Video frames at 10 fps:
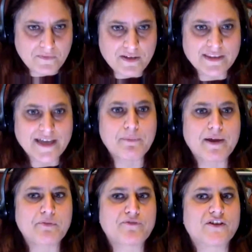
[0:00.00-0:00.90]
led by
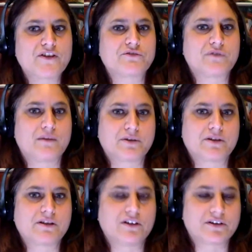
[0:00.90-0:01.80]
Professor Robert
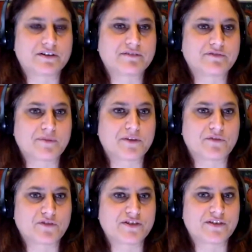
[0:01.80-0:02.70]
Clark from the
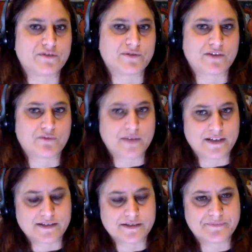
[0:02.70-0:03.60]
University of New South Wales.